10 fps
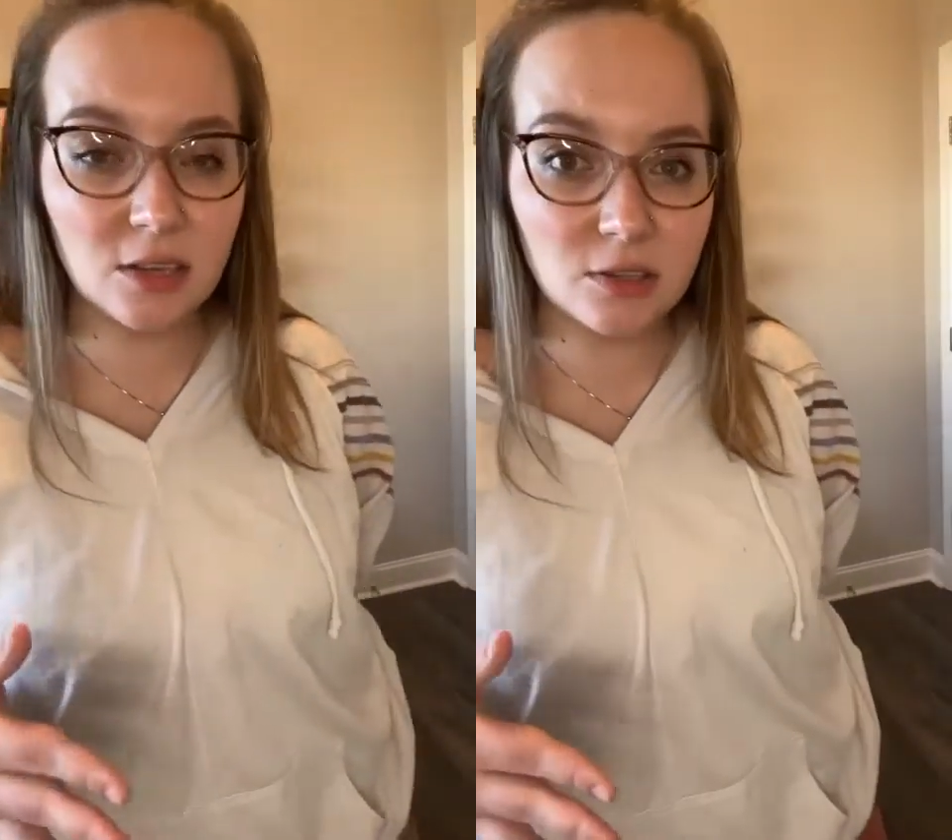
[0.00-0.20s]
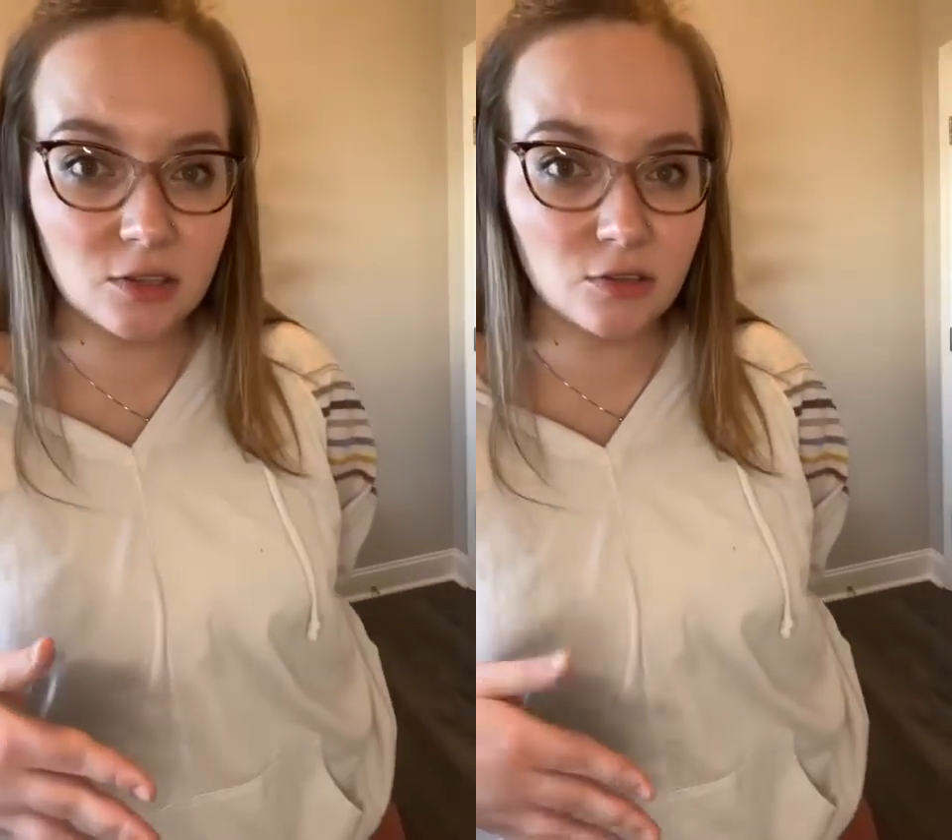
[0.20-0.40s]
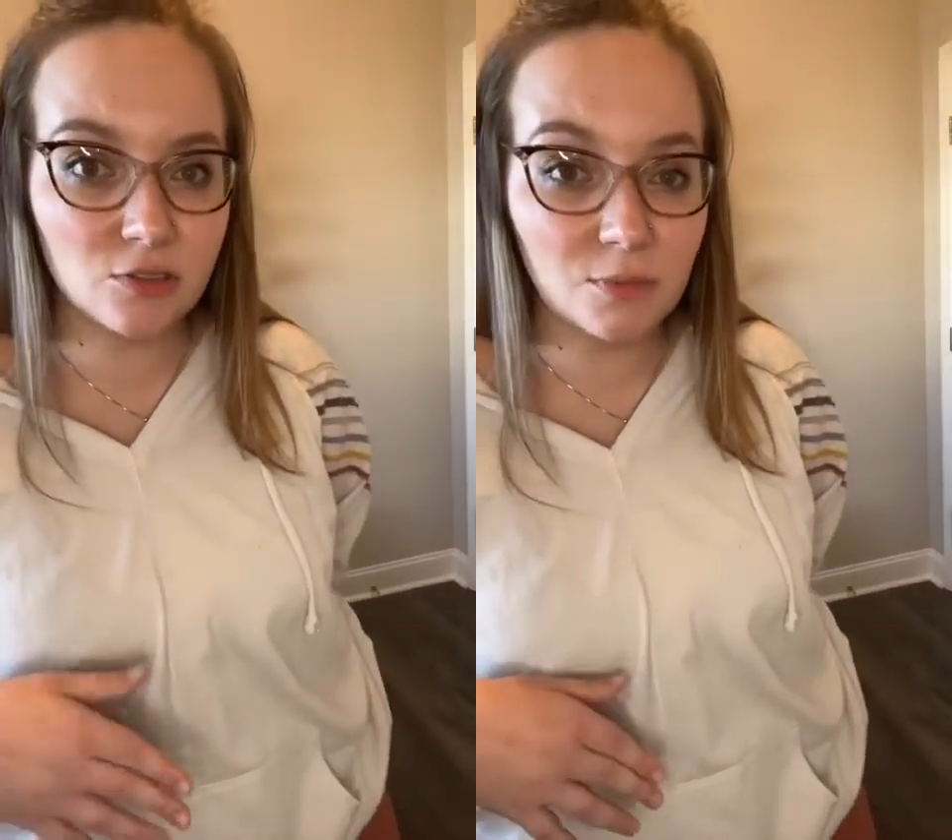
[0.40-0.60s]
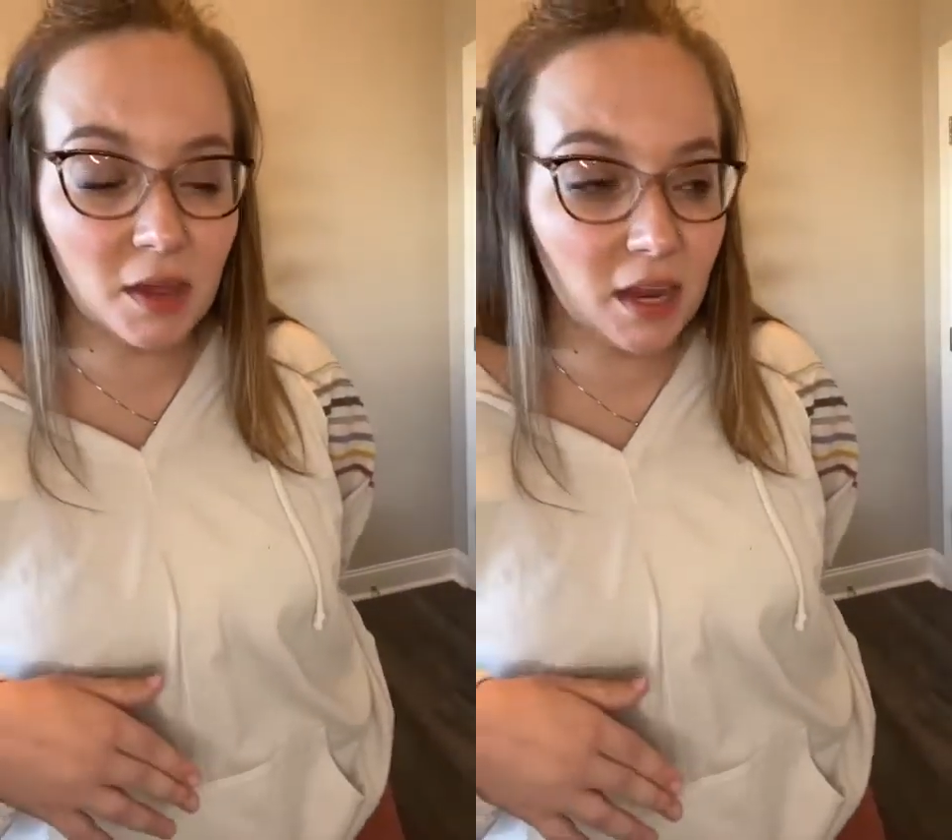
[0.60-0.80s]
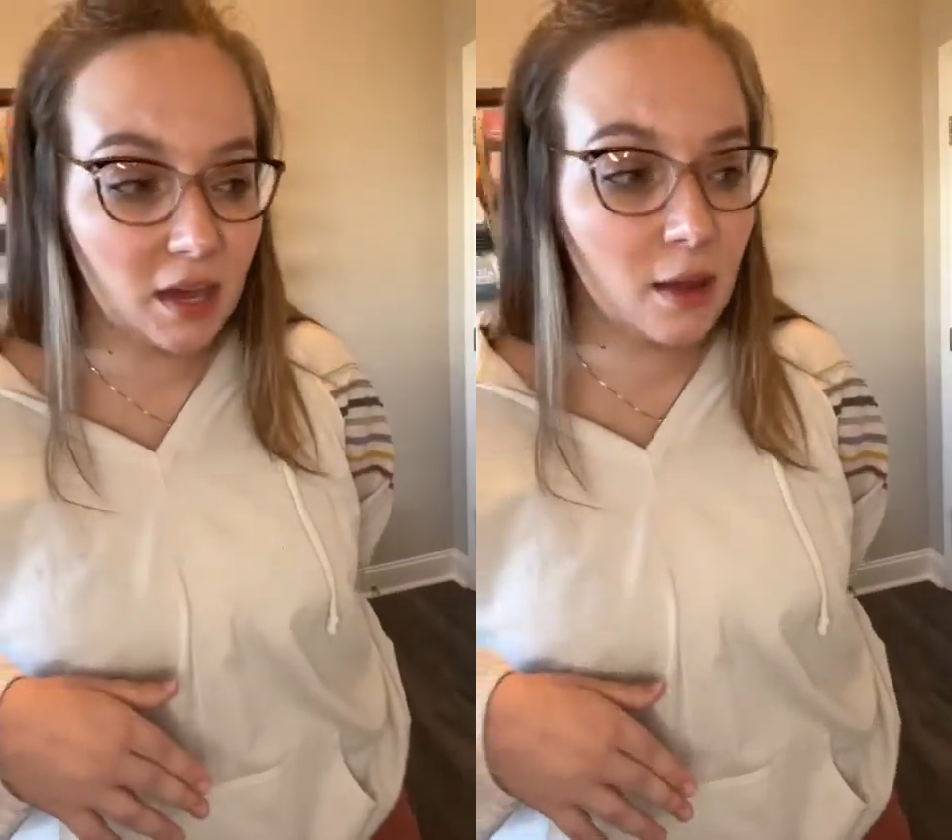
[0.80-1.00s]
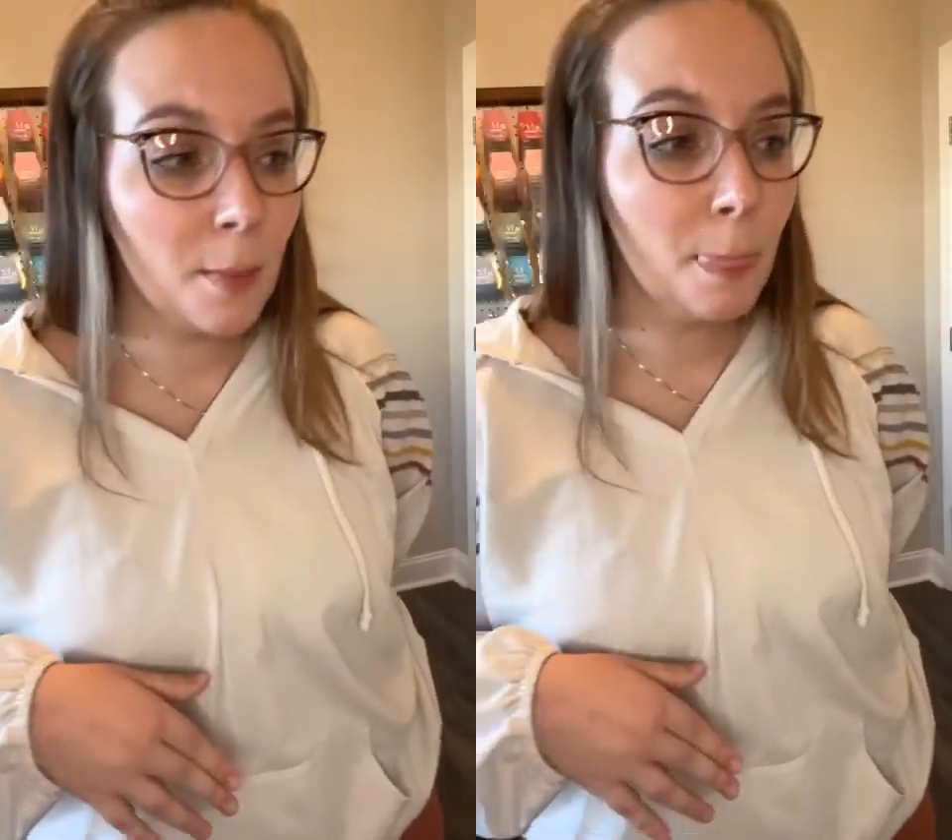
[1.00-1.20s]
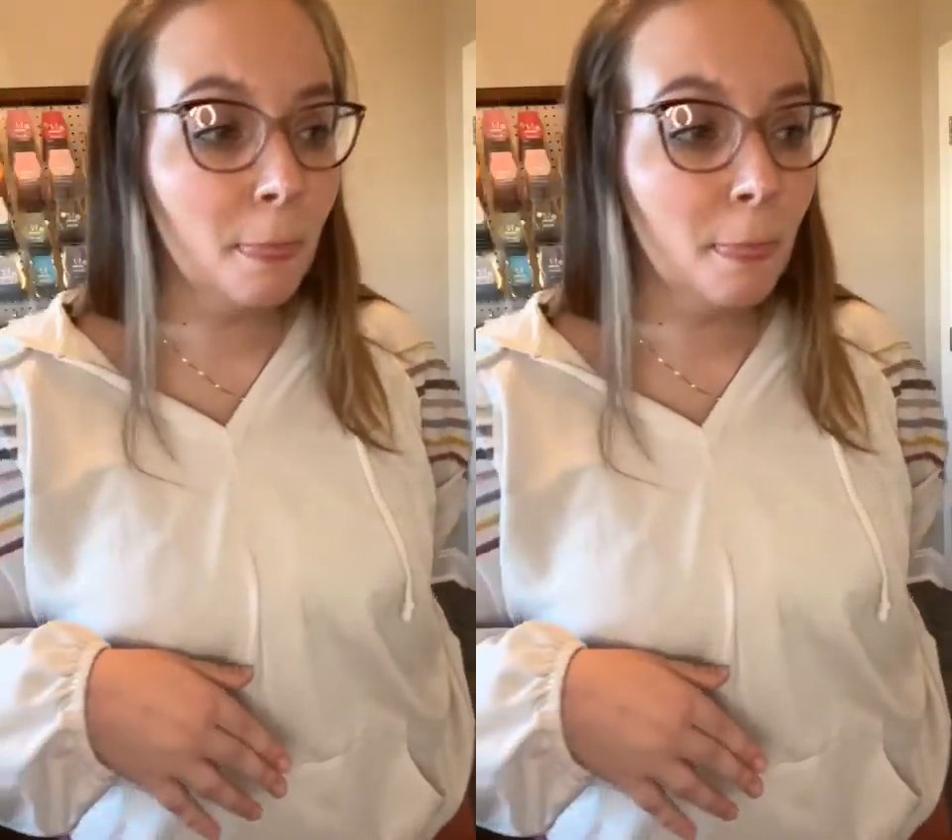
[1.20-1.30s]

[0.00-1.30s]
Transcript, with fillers: on social media.